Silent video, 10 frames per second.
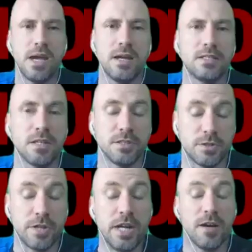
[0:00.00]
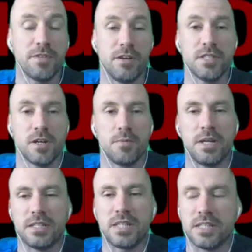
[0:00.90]
it's, there's a trade-off there, isn't it? I mean,
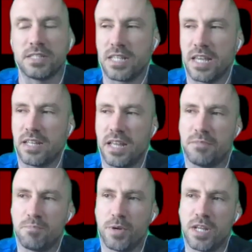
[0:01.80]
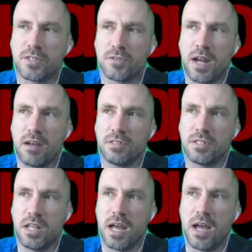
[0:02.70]
it, it's it, it brings around.
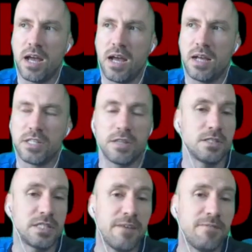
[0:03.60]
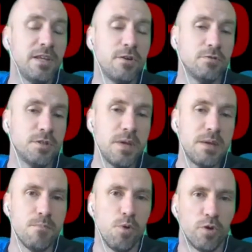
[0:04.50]
As I said, there's definitely going to be
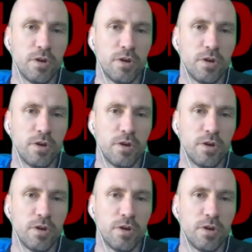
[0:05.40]
more